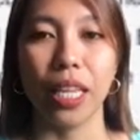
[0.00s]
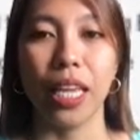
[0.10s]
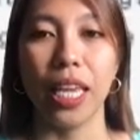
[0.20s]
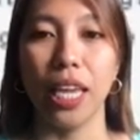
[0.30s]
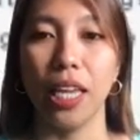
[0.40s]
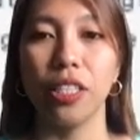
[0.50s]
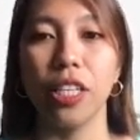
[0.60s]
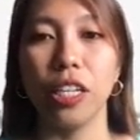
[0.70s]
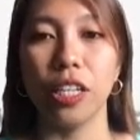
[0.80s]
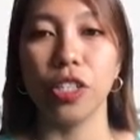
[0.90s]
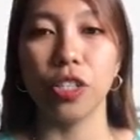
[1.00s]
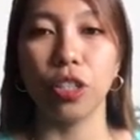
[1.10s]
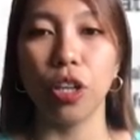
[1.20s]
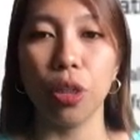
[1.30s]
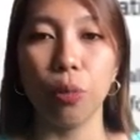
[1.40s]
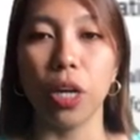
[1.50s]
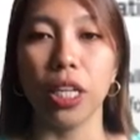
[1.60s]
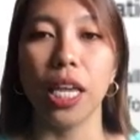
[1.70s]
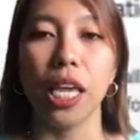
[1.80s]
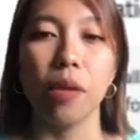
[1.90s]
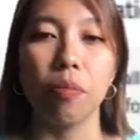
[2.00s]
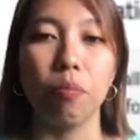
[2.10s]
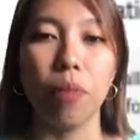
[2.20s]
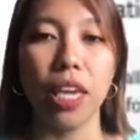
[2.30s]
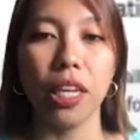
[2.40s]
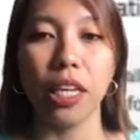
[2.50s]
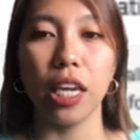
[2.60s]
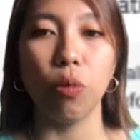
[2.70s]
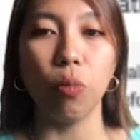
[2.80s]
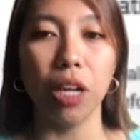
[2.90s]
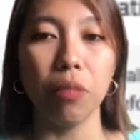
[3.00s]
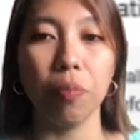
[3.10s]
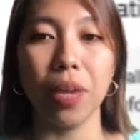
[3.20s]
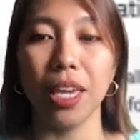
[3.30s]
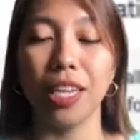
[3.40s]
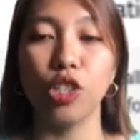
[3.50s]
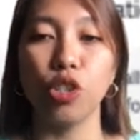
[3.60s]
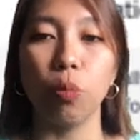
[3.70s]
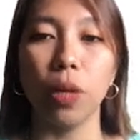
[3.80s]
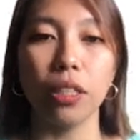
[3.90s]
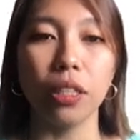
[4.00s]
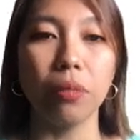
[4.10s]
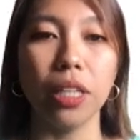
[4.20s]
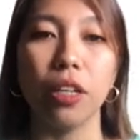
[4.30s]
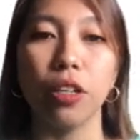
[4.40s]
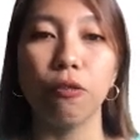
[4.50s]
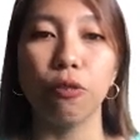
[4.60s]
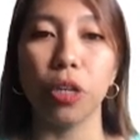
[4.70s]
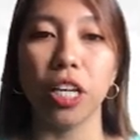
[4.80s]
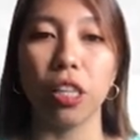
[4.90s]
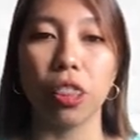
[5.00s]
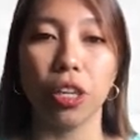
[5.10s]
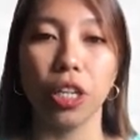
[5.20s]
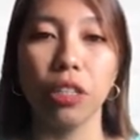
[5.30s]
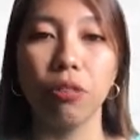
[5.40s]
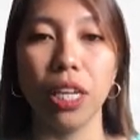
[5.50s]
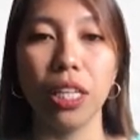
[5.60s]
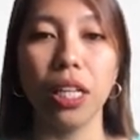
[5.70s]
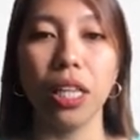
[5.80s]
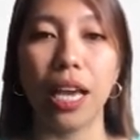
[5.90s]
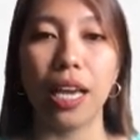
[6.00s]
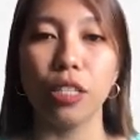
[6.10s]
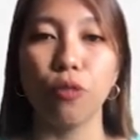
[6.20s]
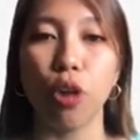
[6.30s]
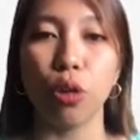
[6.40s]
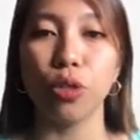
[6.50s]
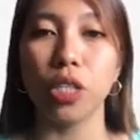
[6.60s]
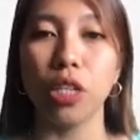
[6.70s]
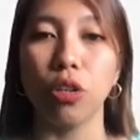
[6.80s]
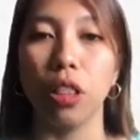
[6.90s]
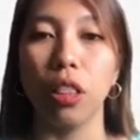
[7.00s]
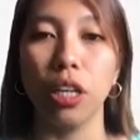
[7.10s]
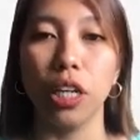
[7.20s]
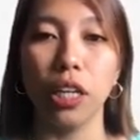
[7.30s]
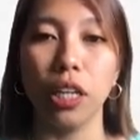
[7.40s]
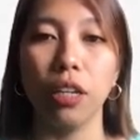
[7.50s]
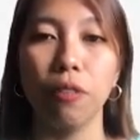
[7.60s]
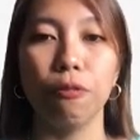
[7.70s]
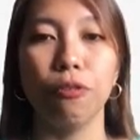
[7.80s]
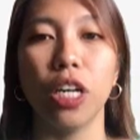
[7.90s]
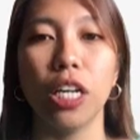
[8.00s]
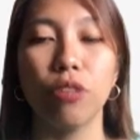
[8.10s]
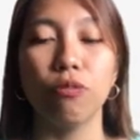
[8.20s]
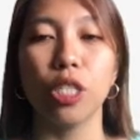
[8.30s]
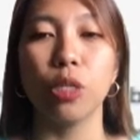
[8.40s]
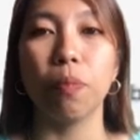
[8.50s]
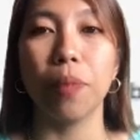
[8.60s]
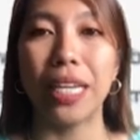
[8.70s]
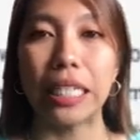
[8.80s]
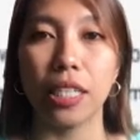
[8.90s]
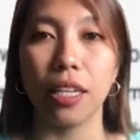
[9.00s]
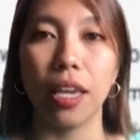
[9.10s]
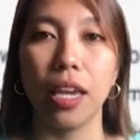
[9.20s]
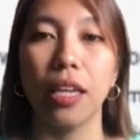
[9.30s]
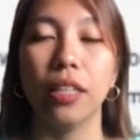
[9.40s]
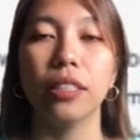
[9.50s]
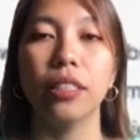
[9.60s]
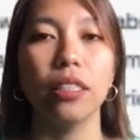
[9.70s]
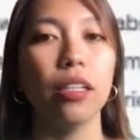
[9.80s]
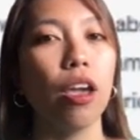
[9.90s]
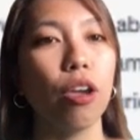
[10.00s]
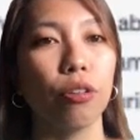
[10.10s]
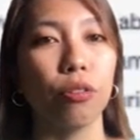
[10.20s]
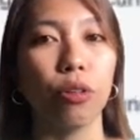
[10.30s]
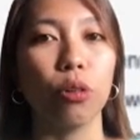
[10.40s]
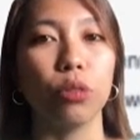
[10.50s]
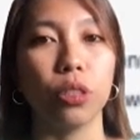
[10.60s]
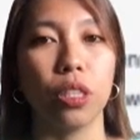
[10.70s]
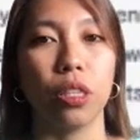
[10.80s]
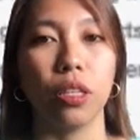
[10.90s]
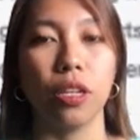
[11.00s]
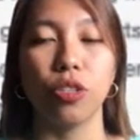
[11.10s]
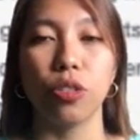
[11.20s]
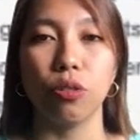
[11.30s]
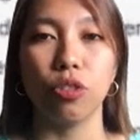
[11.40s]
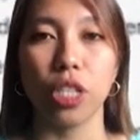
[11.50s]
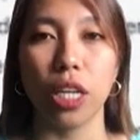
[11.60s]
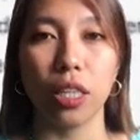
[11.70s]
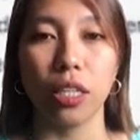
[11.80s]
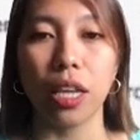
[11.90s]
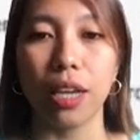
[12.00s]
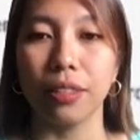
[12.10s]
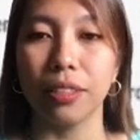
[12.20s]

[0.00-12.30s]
And here's another one. Make a one-page welcome letter for a third grade class focusing on learning, fun, respect, and growth. So check that out.